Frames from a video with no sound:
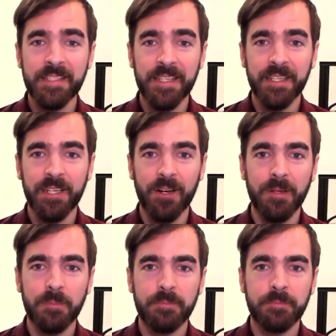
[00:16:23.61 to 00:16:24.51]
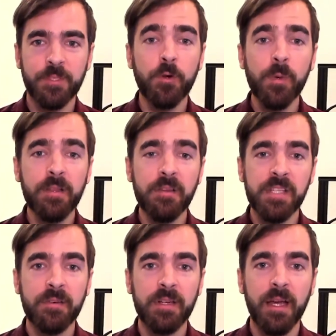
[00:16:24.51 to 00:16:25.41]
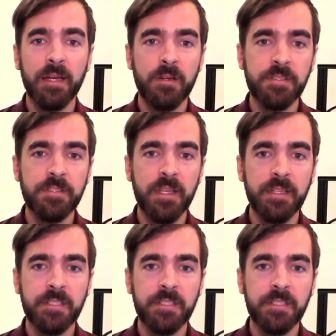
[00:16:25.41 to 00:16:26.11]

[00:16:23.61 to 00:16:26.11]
Anakiara. Before we close out, I'd also like to